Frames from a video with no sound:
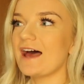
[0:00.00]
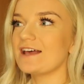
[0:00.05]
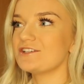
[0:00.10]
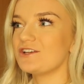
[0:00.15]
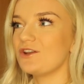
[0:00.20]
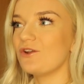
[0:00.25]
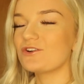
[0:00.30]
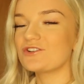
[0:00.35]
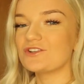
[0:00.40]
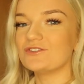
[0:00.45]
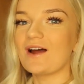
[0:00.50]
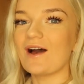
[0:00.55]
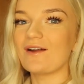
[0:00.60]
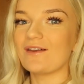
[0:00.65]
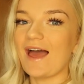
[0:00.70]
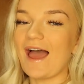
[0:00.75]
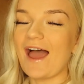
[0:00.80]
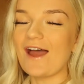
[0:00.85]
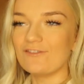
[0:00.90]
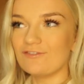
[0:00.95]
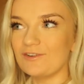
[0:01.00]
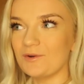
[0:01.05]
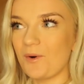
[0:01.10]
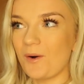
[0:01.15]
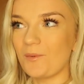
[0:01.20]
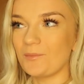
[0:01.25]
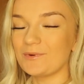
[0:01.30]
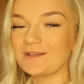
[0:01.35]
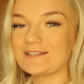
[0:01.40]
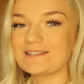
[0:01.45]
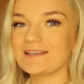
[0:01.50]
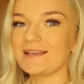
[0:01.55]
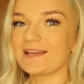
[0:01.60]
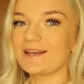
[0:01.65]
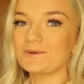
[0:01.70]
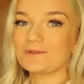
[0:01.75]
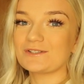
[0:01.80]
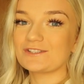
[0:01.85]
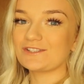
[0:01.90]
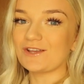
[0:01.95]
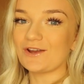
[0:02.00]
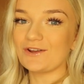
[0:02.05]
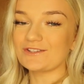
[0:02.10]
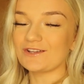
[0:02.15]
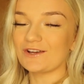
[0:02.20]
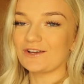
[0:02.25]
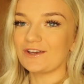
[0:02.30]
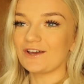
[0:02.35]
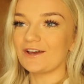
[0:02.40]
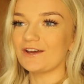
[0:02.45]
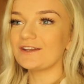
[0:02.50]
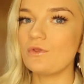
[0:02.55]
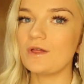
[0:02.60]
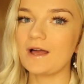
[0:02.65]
As you looked around, everyone was singing, it was so, so good.